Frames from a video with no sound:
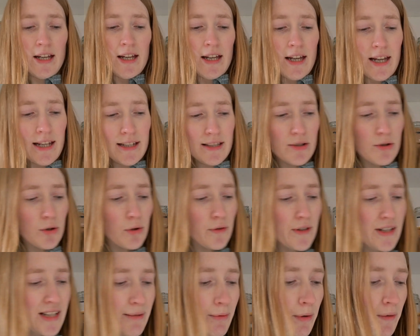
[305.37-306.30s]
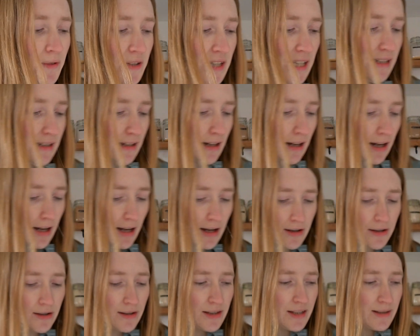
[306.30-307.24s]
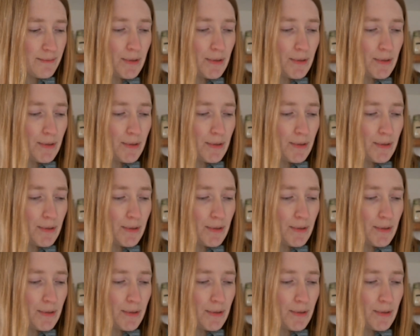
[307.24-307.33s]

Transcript: It's storing some off-season clothes,